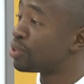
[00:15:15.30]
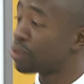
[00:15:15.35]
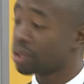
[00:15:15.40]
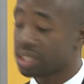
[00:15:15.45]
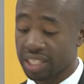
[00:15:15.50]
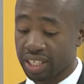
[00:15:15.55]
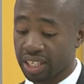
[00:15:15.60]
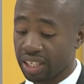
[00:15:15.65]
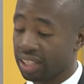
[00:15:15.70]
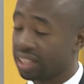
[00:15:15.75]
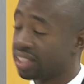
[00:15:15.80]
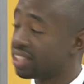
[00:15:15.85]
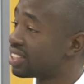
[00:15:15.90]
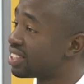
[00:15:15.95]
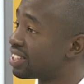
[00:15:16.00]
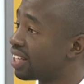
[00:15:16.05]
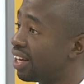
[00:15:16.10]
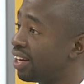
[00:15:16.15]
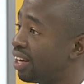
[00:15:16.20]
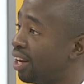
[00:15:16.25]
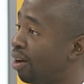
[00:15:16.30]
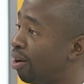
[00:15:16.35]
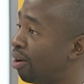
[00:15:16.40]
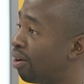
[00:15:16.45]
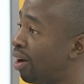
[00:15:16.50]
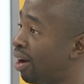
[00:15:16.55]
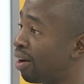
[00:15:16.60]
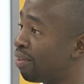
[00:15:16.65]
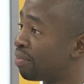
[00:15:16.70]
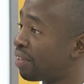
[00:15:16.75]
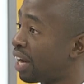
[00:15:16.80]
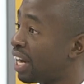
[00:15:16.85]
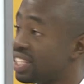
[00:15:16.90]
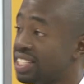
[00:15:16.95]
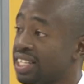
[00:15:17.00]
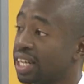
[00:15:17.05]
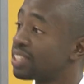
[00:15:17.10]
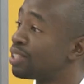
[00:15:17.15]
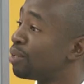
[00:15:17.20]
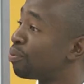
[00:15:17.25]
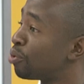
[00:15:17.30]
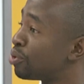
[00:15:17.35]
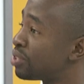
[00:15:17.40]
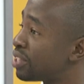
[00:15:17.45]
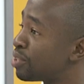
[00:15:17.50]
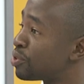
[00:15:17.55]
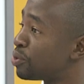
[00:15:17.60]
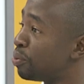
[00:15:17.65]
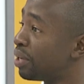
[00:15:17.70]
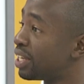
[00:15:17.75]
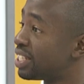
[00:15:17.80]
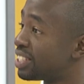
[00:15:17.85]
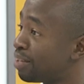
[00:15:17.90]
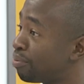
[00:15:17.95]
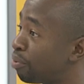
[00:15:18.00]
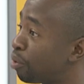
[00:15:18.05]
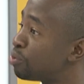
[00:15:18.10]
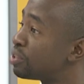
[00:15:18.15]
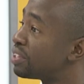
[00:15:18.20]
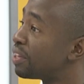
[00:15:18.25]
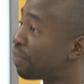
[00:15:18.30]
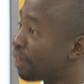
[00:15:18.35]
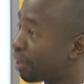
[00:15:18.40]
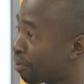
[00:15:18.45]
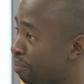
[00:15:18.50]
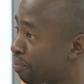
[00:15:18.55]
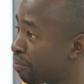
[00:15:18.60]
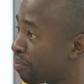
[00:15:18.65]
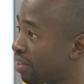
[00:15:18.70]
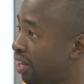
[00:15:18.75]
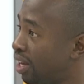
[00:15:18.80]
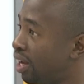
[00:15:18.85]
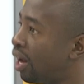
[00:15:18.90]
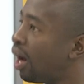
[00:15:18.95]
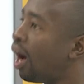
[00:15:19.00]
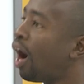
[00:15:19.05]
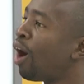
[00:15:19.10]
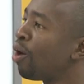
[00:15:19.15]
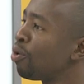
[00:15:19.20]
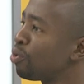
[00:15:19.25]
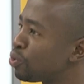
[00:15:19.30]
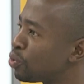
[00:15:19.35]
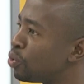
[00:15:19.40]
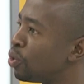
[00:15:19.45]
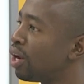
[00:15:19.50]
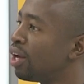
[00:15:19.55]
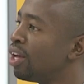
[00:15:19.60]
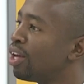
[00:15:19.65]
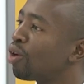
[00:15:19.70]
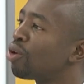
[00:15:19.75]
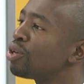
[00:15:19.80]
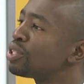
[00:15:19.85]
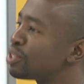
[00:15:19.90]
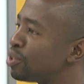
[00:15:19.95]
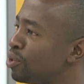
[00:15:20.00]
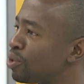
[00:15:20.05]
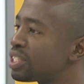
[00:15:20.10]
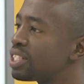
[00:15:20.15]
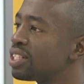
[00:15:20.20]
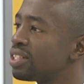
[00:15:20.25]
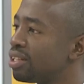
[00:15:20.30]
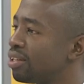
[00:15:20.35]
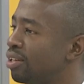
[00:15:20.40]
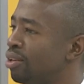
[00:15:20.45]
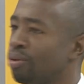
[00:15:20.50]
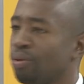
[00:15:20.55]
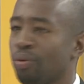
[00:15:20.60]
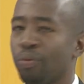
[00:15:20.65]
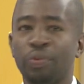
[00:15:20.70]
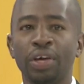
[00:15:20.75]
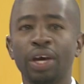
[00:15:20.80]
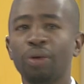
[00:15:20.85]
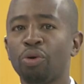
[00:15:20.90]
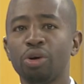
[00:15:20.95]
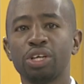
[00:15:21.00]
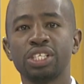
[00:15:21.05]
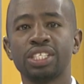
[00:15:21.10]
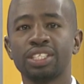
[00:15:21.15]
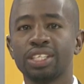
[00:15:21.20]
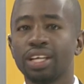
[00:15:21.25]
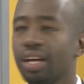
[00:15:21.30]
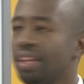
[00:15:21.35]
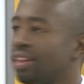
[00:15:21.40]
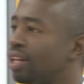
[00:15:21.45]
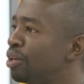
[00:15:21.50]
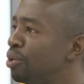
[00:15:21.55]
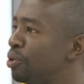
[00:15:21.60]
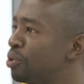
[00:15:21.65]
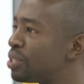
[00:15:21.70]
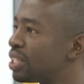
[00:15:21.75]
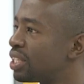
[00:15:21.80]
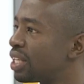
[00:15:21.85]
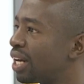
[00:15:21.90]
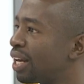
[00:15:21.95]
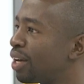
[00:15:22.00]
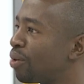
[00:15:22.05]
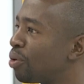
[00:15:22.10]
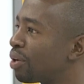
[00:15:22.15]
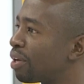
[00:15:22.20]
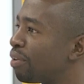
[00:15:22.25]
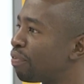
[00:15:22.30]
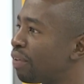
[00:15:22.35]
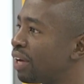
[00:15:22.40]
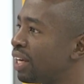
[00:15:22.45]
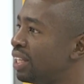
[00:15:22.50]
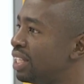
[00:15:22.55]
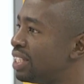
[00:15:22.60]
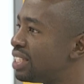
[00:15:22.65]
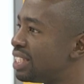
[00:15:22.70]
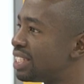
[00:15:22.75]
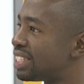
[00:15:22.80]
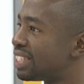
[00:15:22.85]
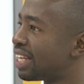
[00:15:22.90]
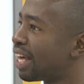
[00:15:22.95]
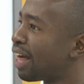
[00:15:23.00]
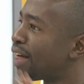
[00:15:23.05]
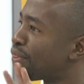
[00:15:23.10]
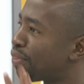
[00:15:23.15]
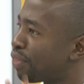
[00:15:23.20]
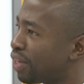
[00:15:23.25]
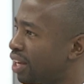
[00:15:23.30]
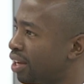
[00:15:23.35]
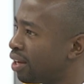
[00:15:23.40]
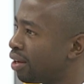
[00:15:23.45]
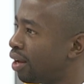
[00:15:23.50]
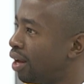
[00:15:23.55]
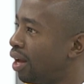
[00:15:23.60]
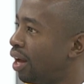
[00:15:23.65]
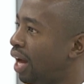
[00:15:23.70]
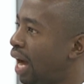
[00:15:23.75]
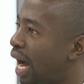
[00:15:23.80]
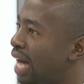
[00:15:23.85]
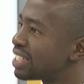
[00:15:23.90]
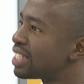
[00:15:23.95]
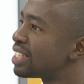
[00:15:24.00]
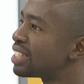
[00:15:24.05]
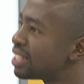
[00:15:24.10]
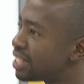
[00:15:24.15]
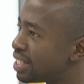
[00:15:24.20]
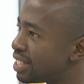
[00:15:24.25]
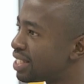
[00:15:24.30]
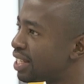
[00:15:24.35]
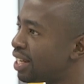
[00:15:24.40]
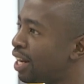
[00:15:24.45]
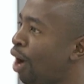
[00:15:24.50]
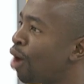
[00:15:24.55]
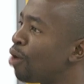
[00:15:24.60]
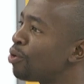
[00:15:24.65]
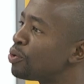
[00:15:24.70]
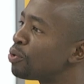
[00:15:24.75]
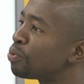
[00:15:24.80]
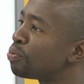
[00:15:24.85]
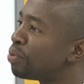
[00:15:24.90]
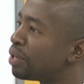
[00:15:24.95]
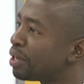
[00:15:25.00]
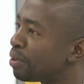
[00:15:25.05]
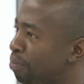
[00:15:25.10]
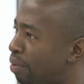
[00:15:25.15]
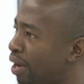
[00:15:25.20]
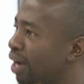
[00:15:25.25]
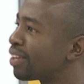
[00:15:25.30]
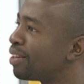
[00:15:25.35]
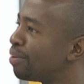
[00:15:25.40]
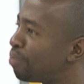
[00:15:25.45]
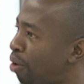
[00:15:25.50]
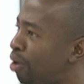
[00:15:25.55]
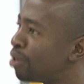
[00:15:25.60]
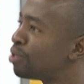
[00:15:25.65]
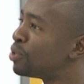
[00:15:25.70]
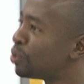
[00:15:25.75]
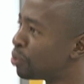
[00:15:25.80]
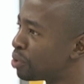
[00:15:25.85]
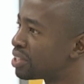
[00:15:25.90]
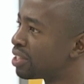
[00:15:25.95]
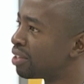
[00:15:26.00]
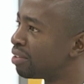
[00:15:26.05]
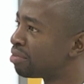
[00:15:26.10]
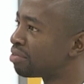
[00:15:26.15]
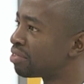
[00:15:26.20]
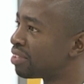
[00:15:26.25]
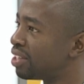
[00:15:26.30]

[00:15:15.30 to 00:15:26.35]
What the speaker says: who are taking this and now have hijacked the process to make it about them. How do, because they watch the news and they're like, okay, fine, this is their thing. As a citizen, how do you bring back the power to yourself?